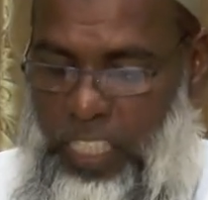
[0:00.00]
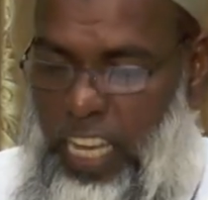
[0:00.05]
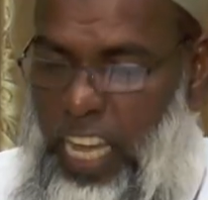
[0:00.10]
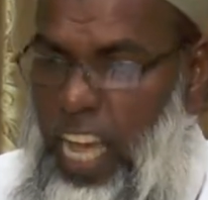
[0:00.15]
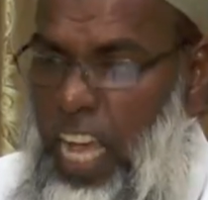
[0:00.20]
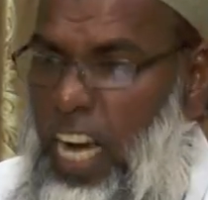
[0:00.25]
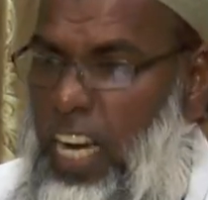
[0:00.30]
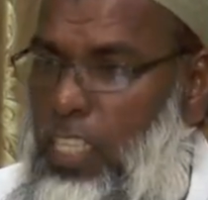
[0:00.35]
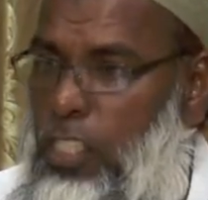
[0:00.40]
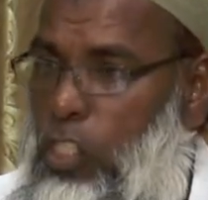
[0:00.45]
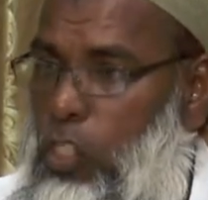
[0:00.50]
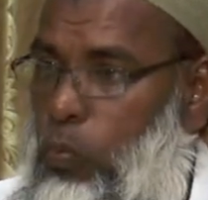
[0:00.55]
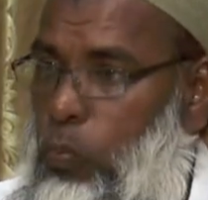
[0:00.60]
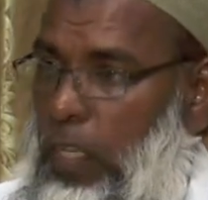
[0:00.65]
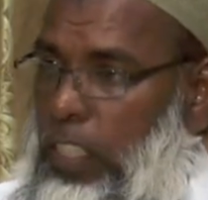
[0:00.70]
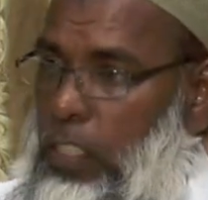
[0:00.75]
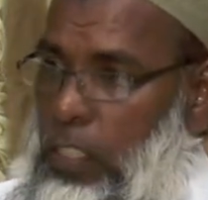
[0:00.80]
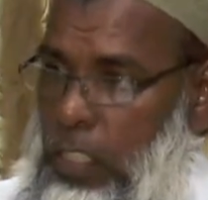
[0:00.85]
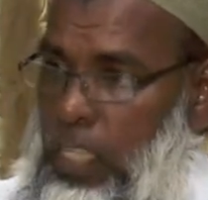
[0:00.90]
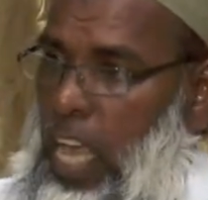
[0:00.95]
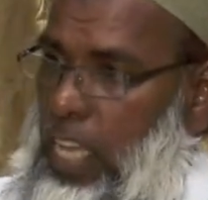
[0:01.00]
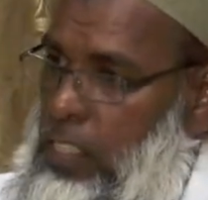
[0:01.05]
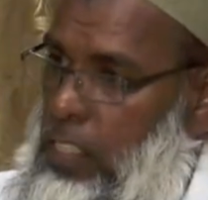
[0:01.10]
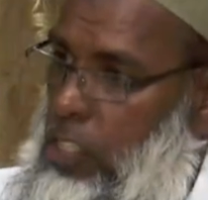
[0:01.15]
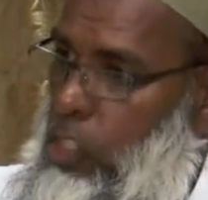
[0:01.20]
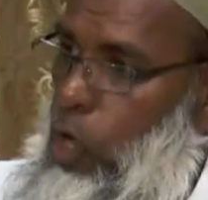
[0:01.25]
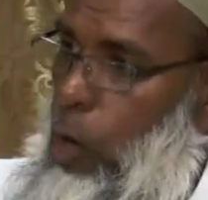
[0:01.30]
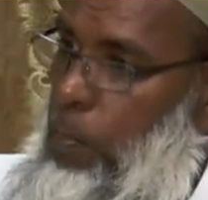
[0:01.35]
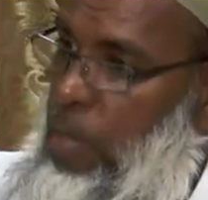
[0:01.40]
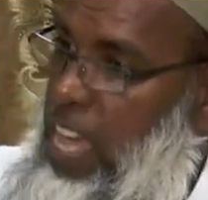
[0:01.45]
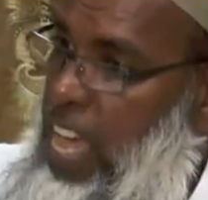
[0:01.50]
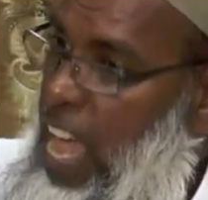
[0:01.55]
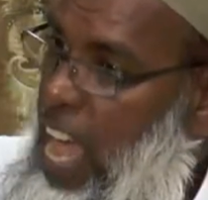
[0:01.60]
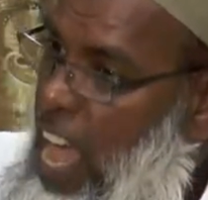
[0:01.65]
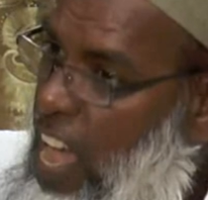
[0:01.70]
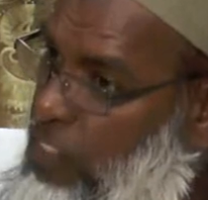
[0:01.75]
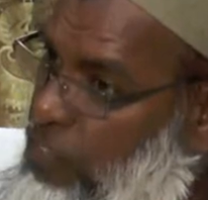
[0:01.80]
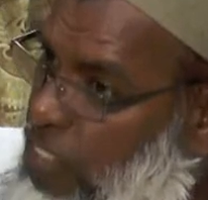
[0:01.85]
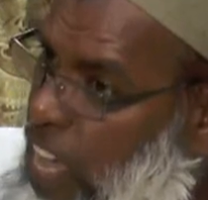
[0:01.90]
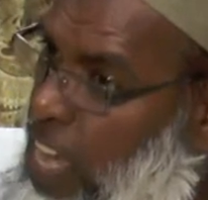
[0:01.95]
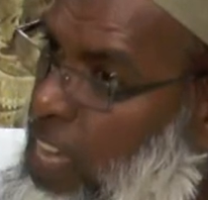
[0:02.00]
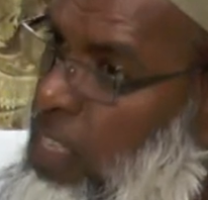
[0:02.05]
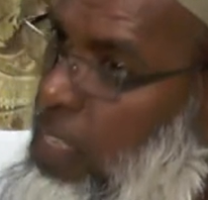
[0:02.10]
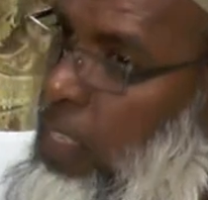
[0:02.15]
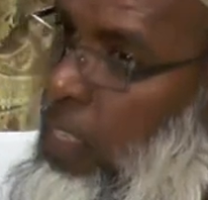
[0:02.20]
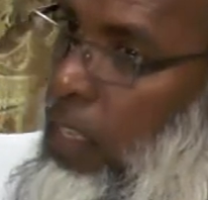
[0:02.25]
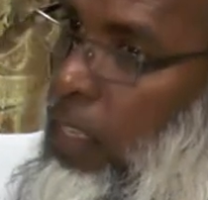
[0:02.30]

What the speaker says: deals with, yes, your behavior.